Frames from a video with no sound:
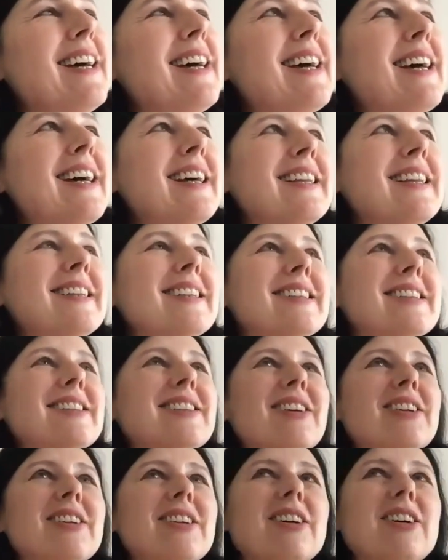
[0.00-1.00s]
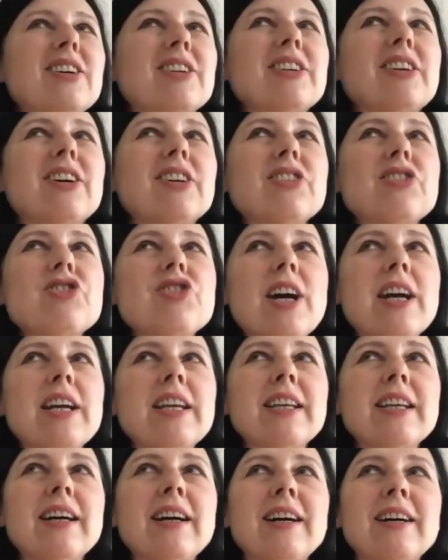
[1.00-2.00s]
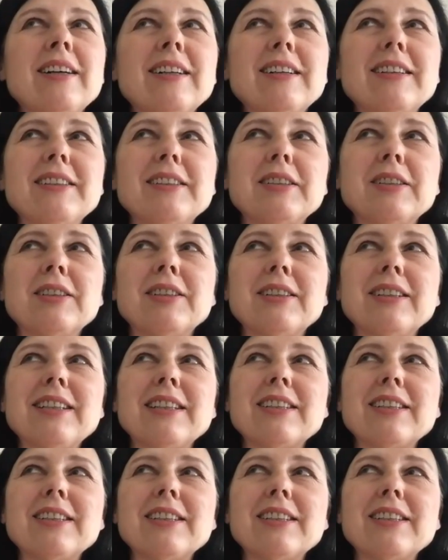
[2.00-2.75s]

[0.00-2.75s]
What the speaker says: and on China,